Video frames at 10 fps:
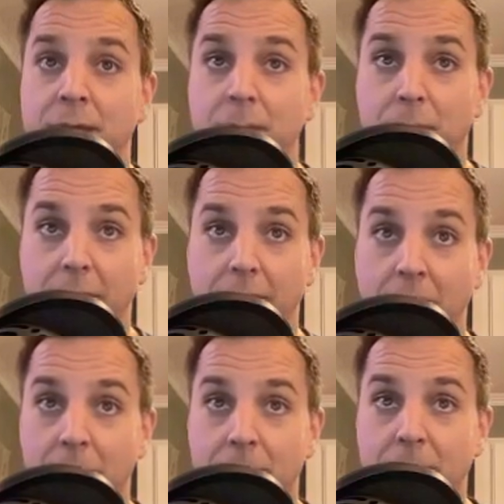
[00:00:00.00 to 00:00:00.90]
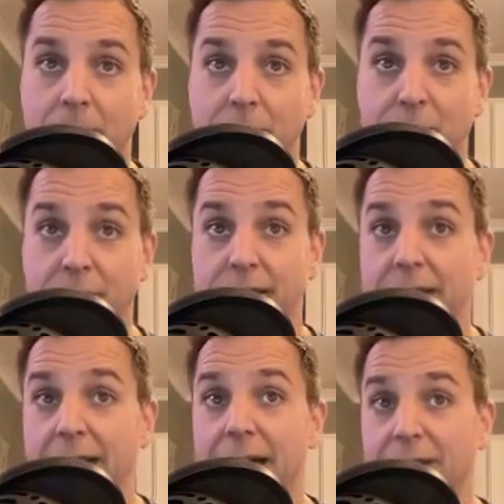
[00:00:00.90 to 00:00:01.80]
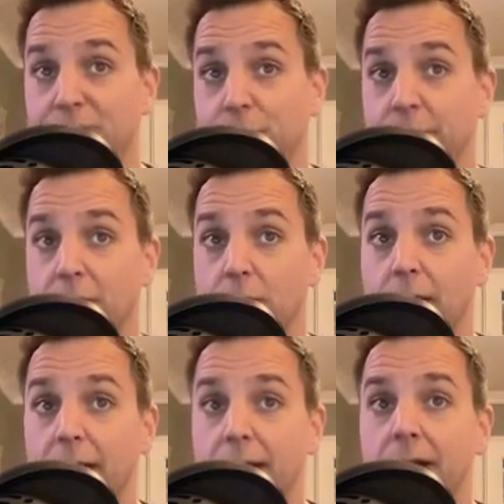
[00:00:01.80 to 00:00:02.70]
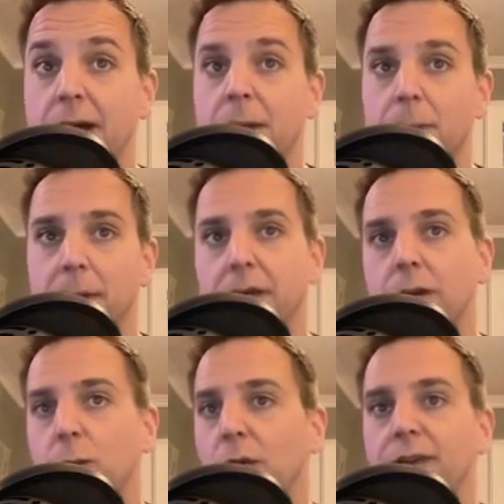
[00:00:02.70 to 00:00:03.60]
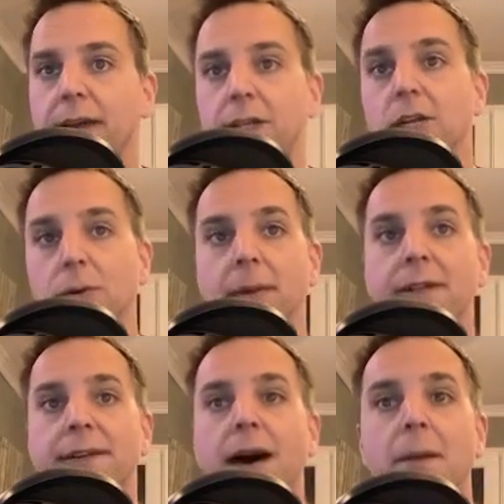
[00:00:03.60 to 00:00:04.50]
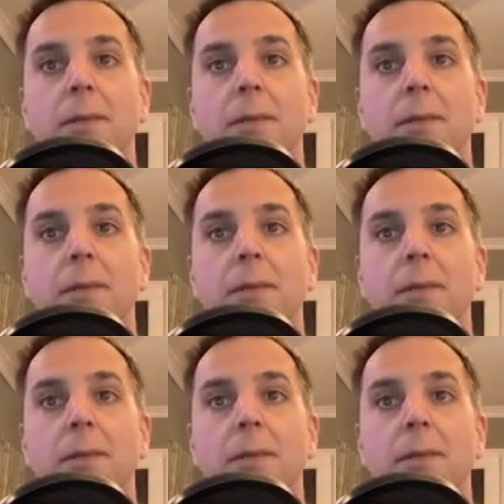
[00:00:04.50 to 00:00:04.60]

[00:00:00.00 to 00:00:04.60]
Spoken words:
But, if you can get that, it's really great. But it will take a little bit of time